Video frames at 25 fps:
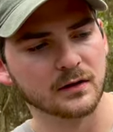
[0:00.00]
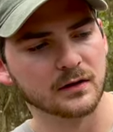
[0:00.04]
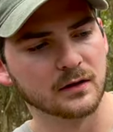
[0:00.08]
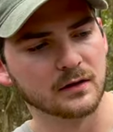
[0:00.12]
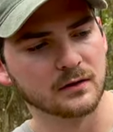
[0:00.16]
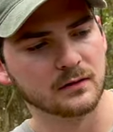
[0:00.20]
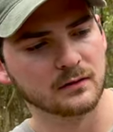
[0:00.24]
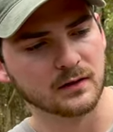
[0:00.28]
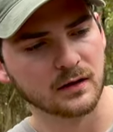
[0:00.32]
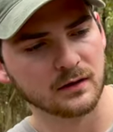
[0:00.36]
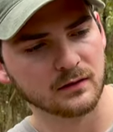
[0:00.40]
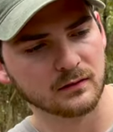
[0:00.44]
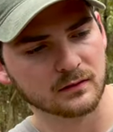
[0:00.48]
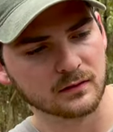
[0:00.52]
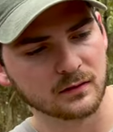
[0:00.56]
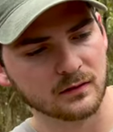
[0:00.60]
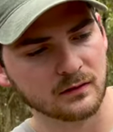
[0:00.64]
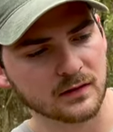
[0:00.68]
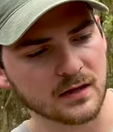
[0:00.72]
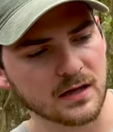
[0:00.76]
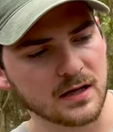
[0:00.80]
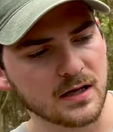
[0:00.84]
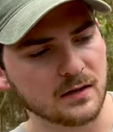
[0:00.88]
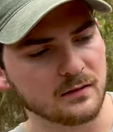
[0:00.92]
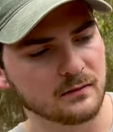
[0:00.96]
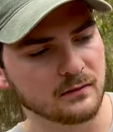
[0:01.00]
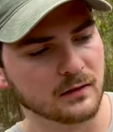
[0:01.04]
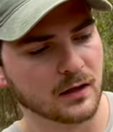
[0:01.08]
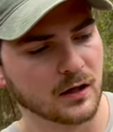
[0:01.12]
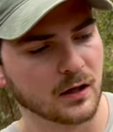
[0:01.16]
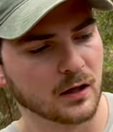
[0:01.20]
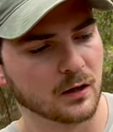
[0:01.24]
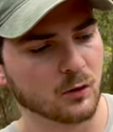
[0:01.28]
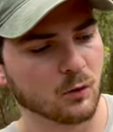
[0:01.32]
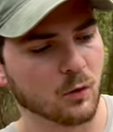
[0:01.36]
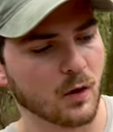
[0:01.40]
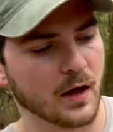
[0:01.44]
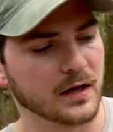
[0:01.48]
They, they'll, they'll eat
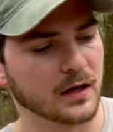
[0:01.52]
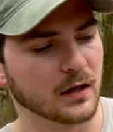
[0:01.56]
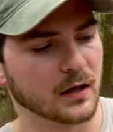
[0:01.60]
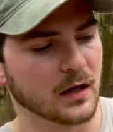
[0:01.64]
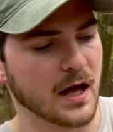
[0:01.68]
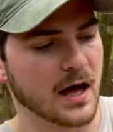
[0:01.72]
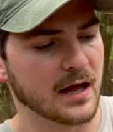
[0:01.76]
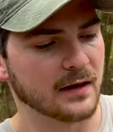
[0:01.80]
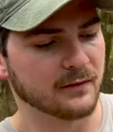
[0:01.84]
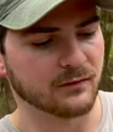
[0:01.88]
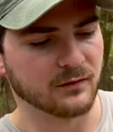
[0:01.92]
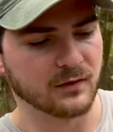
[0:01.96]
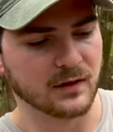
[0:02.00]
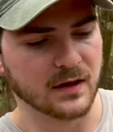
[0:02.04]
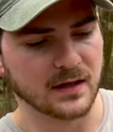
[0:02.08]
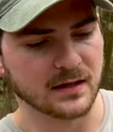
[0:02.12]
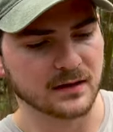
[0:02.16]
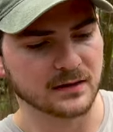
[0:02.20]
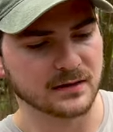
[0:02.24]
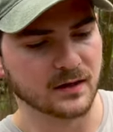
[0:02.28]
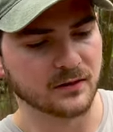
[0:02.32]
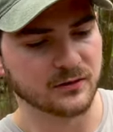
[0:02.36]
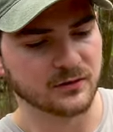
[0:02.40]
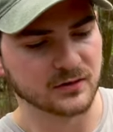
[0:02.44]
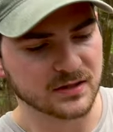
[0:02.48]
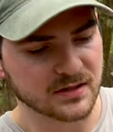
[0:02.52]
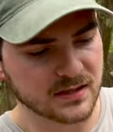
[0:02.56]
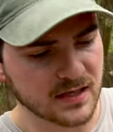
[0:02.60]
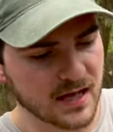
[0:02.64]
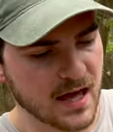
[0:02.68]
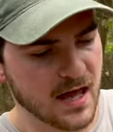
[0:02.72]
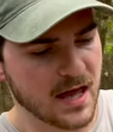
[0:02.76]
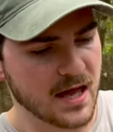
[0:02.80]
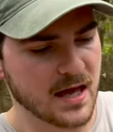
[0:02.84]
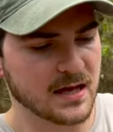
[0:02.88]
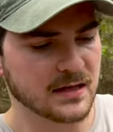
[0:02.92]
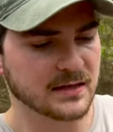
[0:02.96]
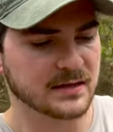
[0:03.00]
quite a lot of things other
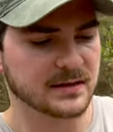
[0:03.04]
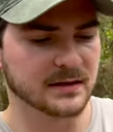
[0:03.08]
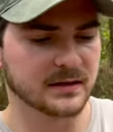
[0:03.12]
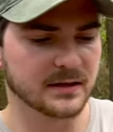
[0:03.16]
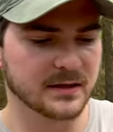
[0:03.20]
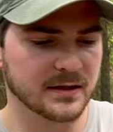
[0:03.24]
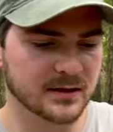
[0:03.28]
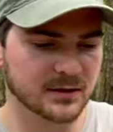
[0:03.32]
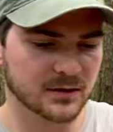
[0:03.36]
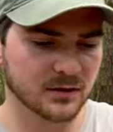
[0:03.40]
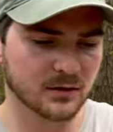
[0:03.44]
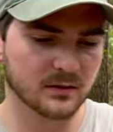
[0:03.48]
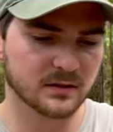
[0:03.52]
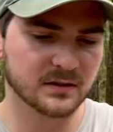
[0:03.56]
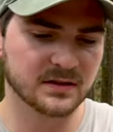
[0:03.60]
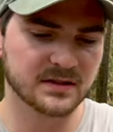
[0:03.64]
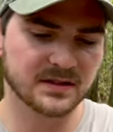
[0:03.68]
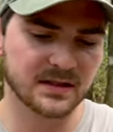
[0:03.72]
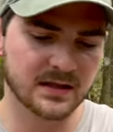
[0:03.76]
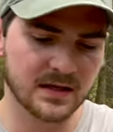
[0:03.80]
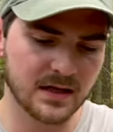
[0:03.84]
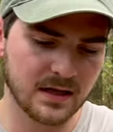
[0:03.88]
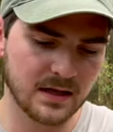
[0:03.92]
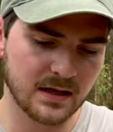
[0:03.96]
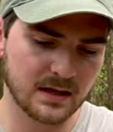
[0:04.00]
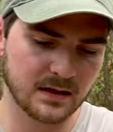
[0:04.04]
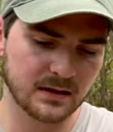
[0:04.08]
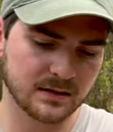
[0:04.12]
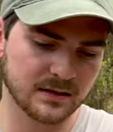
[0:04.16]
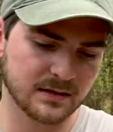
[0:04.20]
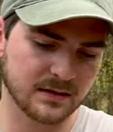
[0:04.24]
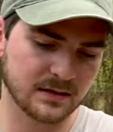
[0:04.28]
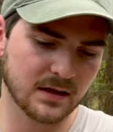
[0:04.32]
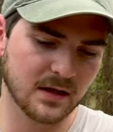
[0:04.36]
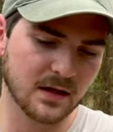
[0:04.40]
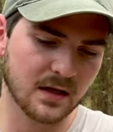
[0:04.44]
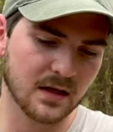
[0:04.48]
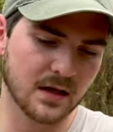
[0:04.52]
snakes, lizards,
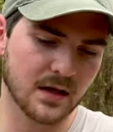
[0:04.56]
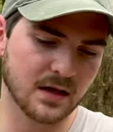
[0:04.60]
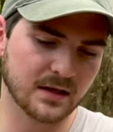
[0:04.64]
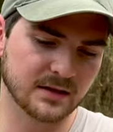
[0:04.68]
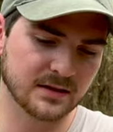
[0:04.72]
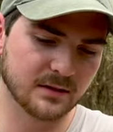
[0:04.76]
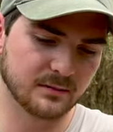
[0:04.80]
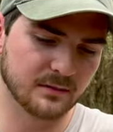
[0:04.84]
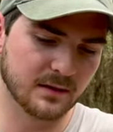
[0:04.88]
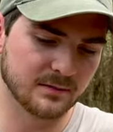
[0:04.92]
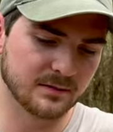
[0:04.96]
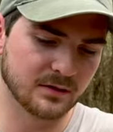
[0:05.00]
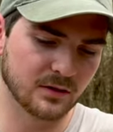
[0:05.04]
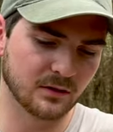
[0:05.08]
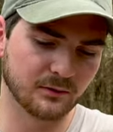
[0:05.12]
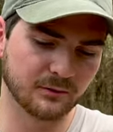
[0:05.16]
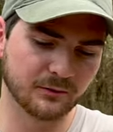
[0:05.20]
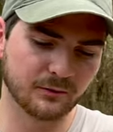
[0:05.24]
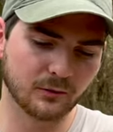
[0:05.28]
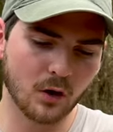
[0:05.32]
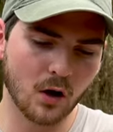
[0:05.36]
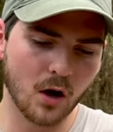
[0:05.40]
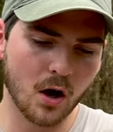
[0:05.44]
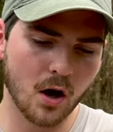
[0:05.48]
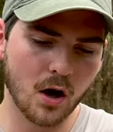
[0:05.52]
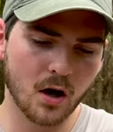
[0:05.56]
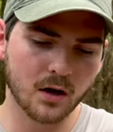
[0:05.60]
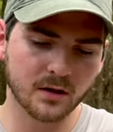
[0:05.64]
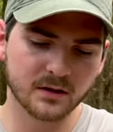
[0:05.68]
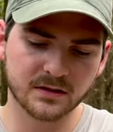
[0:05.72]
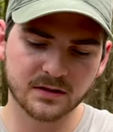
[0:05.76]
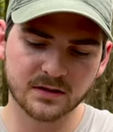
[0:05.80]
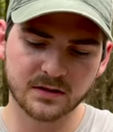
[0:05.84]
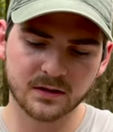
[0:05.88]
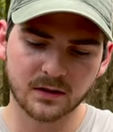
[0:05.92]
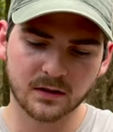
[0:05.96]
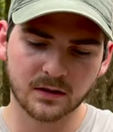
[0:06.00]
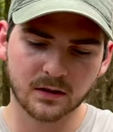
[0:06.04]
skinks, uh, sometimes little
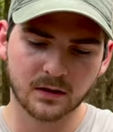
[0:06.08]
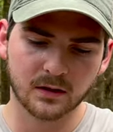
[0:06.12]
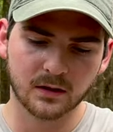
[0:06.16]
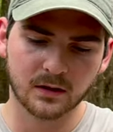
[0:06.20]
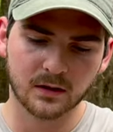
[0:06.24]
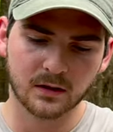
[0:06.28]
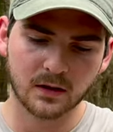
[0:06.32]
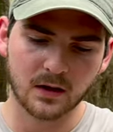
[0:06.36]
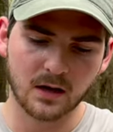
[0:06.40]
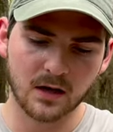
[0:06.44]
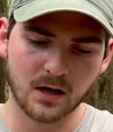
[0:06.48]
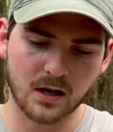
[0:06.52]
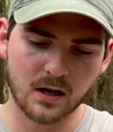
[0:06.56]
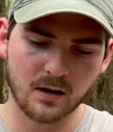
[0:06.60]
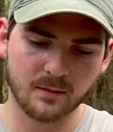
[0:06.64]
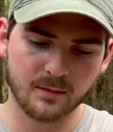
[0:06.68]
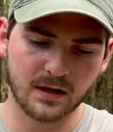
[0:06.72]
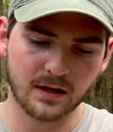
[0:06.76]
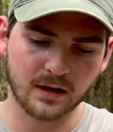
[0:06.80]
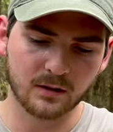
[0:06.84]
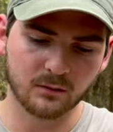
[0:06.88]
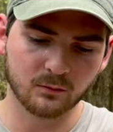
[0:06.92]
frogs, um, and